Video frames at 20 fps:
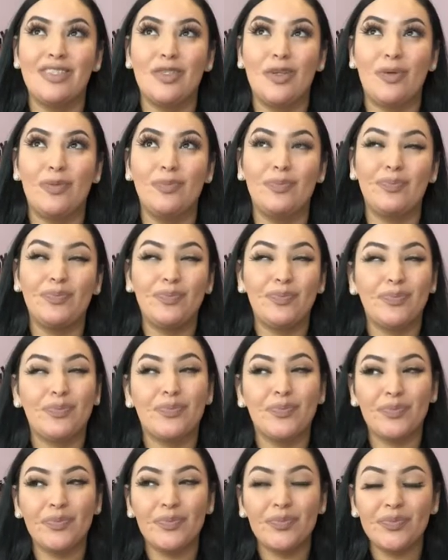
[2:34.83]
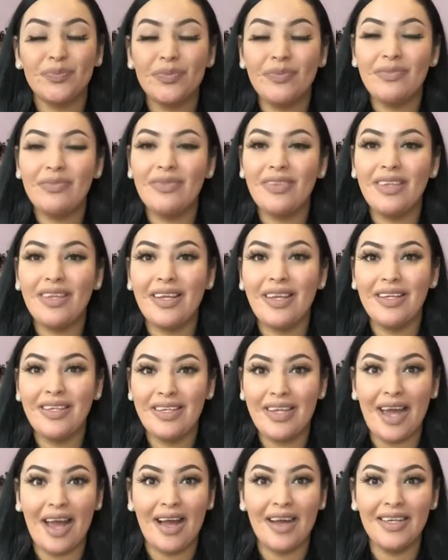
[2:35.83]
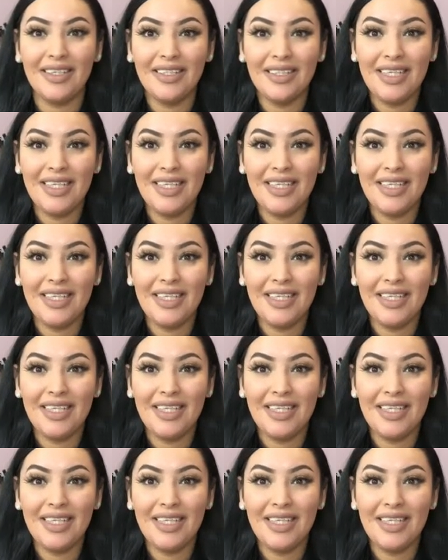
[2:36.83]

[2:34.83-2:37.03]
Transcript: So yeah.